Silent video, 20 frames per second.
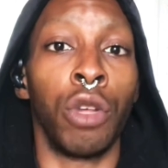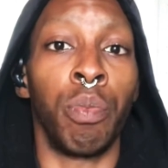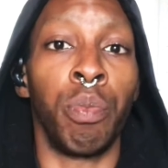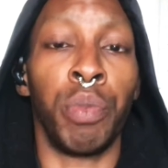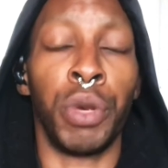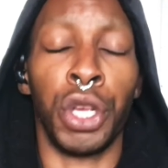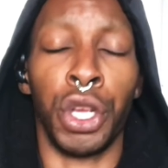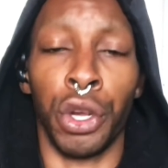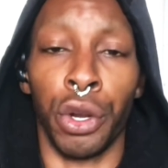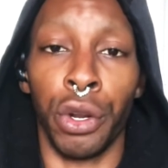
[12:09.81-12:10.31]

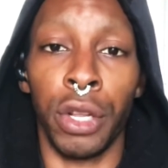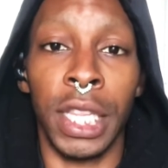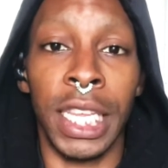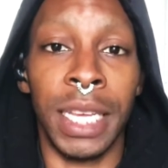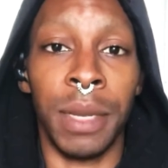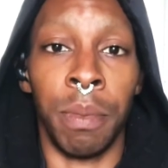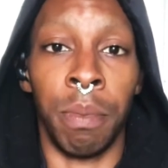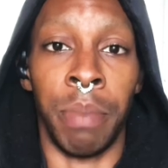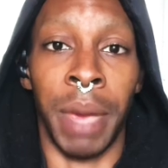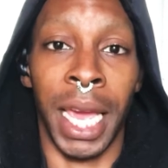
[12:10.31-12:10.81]
purely
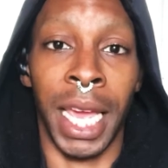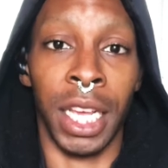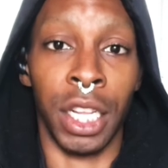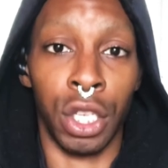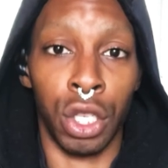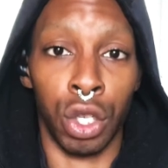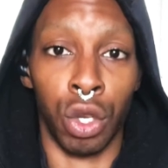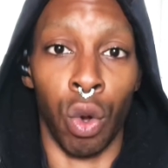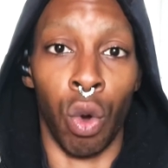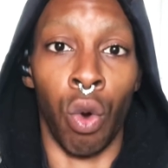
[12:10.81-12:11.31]

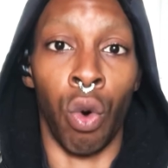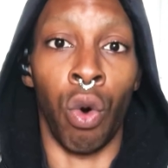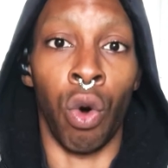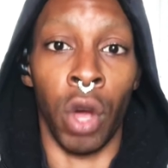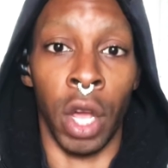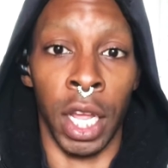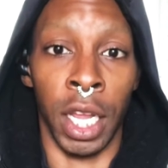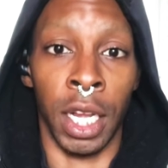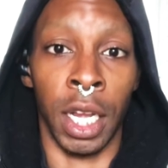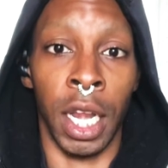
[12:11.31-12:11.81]
based
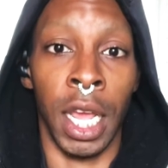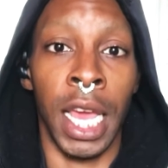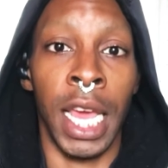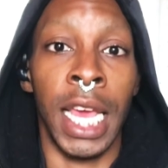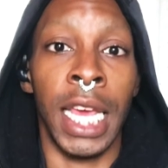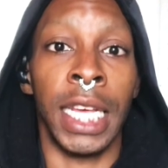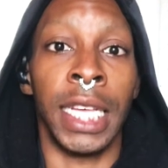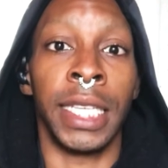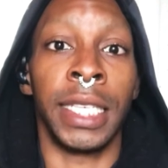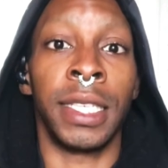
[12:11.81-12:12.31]
on
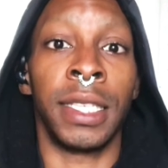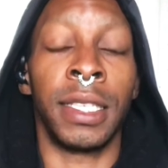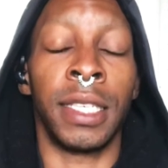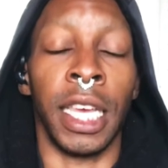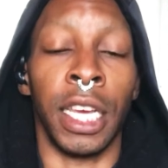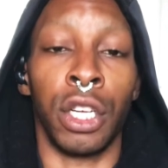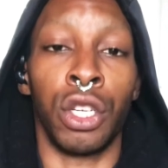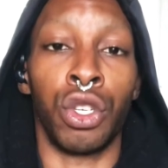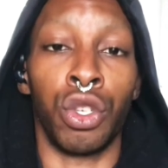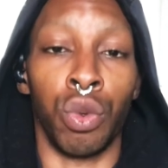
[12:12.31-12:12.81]

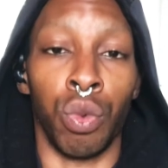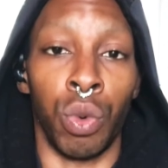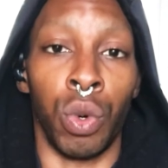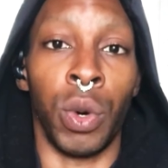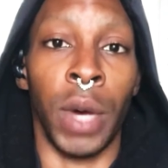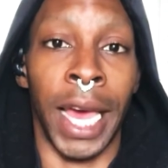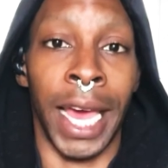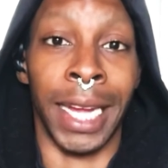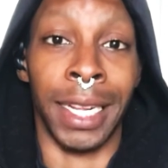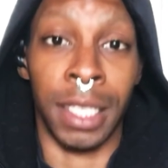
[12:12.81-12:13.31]
sexual
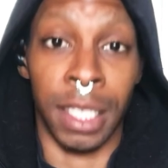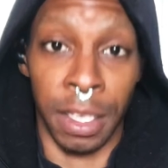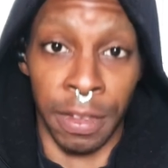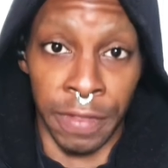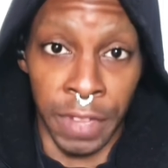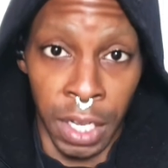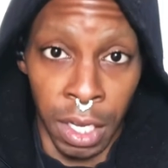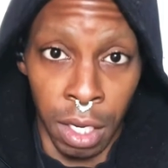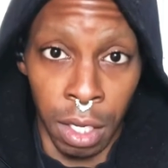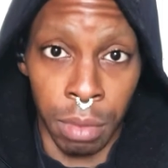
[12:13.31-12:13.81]

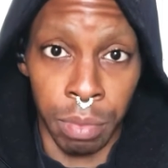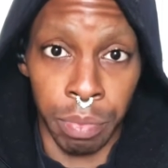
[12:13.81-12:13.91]
activity